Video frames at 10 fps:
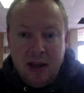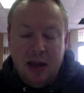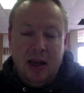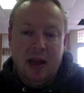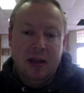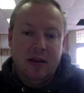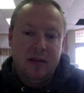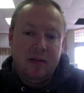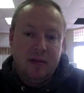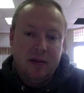And
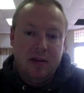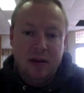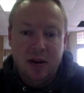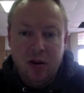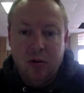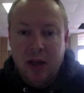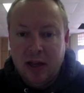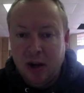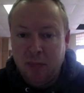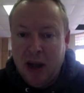
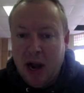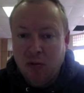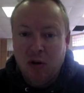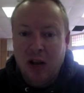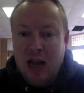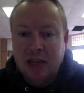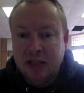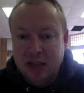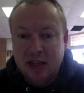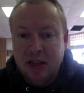and their power
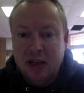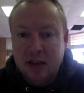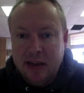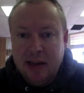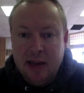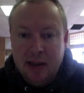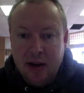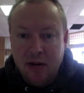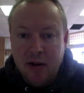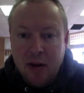lies in
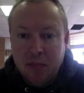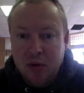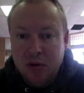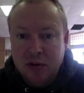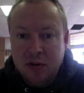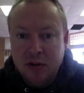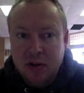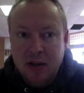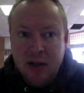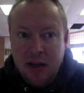their numbers
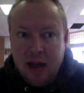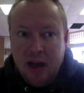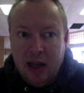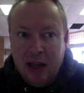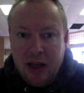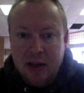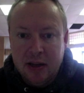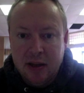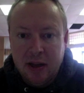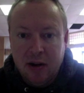
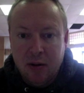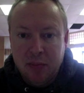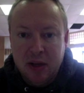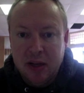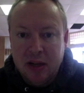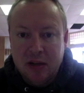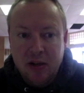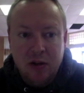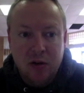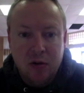and their ability
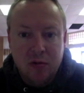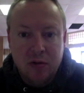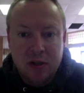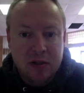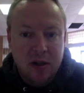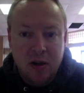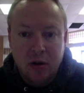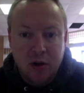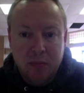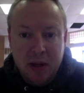to just
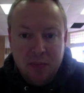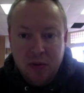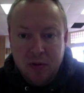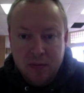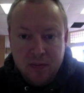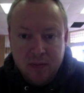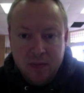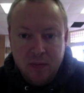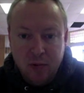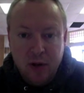annoy people
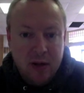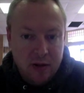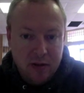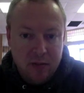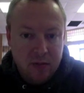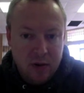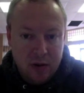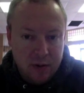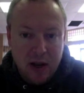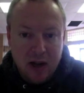with
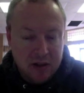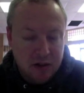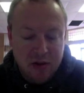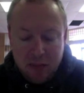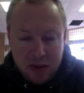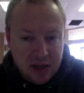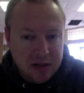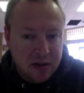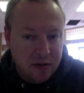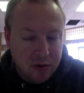the constant
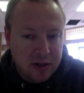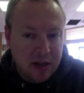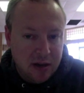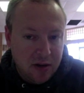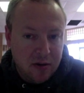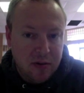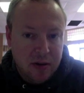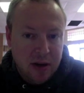repetition of what they do.